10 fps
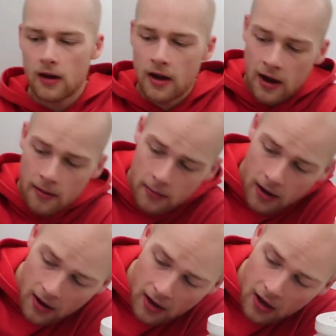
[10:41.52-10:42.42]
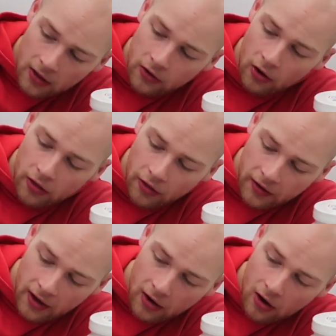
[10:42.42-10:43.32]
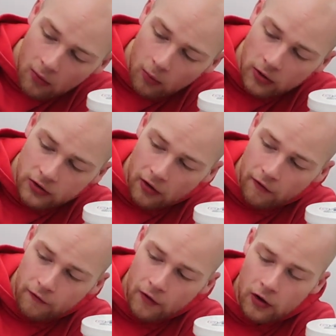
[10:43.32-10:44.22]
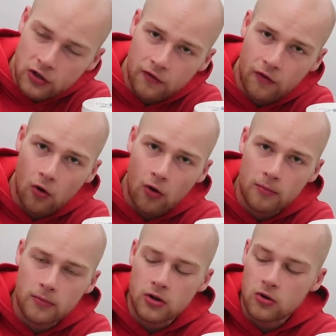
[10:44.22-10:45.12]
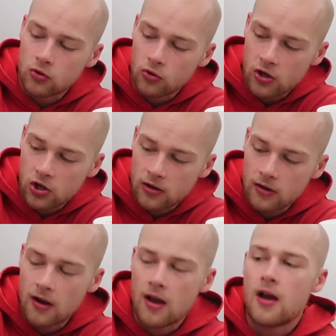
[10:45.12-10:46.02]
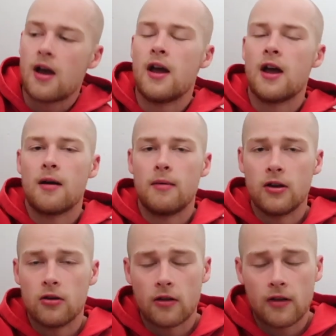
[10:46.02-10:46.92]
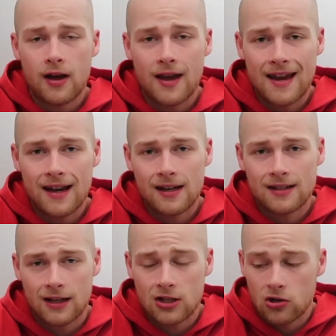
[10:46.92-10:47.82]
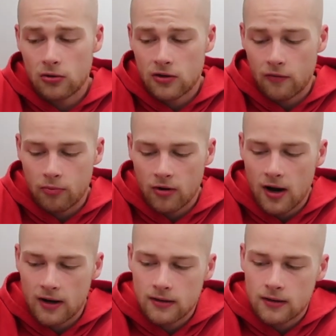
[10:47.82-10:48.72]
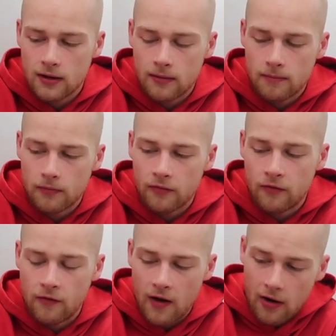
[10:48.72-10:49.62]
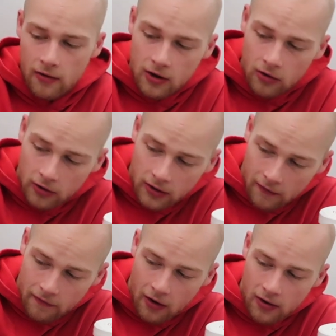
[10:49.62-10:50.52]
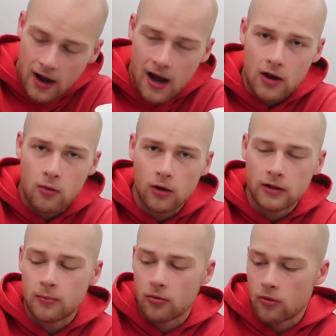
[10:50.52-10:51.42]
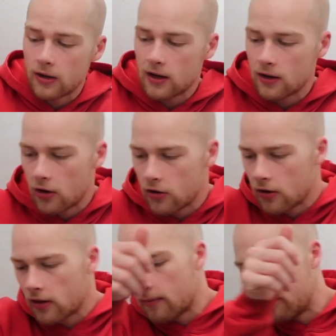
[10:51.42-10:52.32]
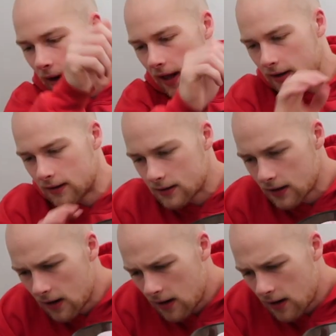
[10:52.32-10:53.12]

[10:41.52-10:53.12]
The other thing I got was First Form Nutrition, another A-list exclusive brand. Very good, very high quality protein, another blend.